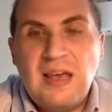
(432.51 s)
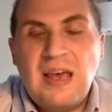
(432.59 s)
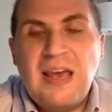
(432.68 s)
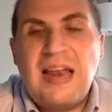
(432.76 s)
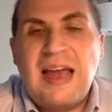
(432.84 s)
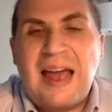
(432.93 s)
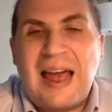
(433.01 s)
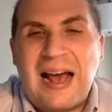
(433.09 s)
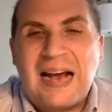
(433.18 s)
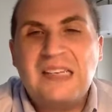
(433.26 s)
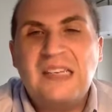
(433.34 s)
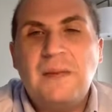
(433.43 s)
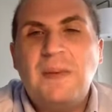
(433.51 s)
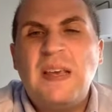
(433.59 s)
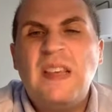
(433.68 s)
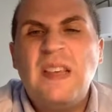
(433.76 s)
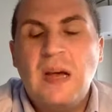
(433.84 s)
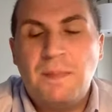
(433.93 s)
It has to be
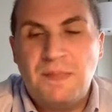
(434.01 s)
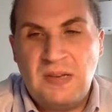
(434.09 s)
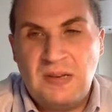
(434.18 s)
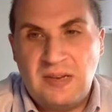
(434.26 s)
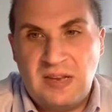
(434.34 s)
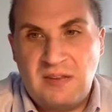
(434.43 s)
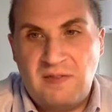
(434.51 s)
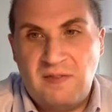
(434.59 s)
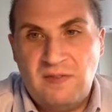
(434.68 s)
substantive.